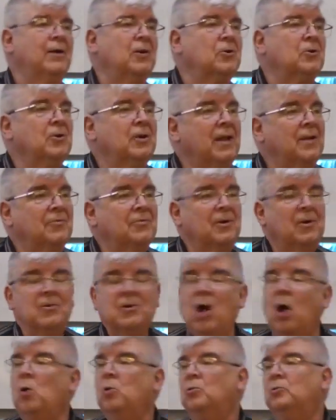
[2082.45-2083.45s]
underneath their
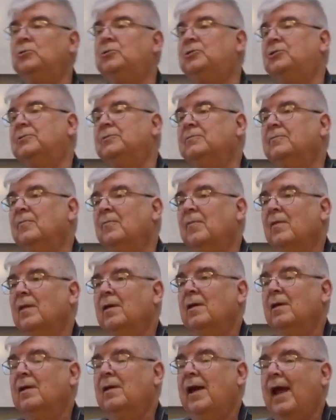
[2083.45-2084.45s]
nose,
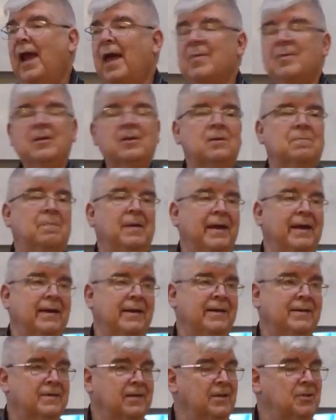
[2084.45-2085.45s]
and they didn't pay
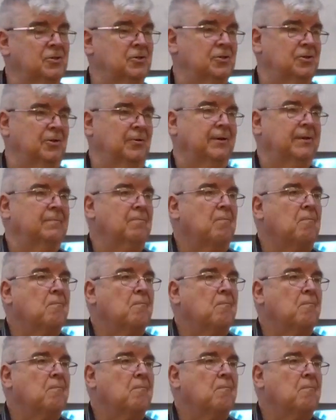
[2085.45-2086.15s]
any attention to it.